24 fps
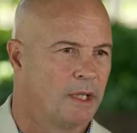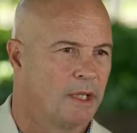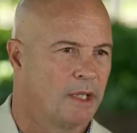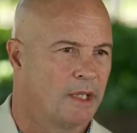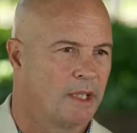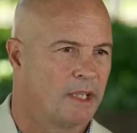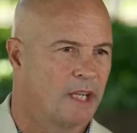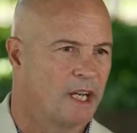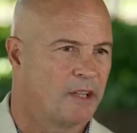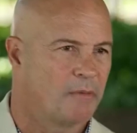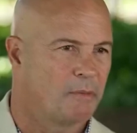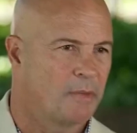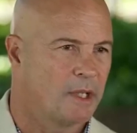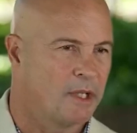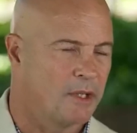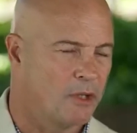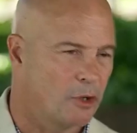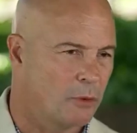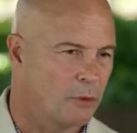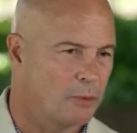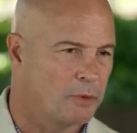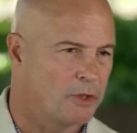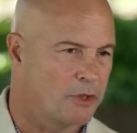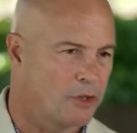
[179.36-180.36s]
gave me
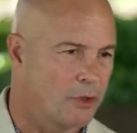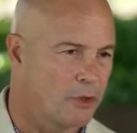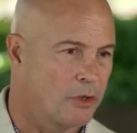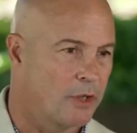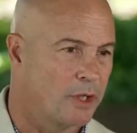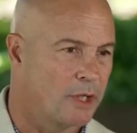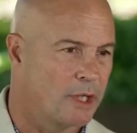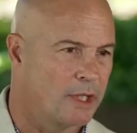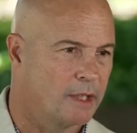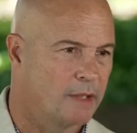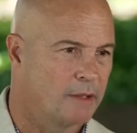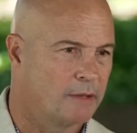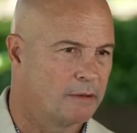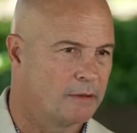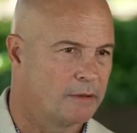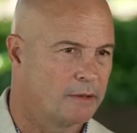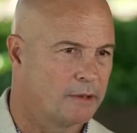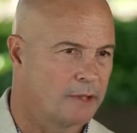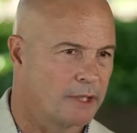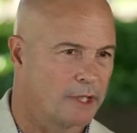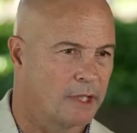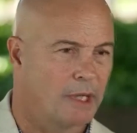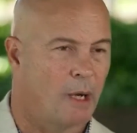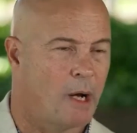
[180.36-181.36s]
the opportunity
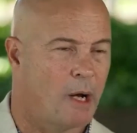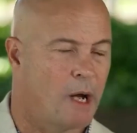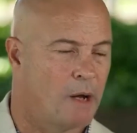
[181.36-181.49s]
to go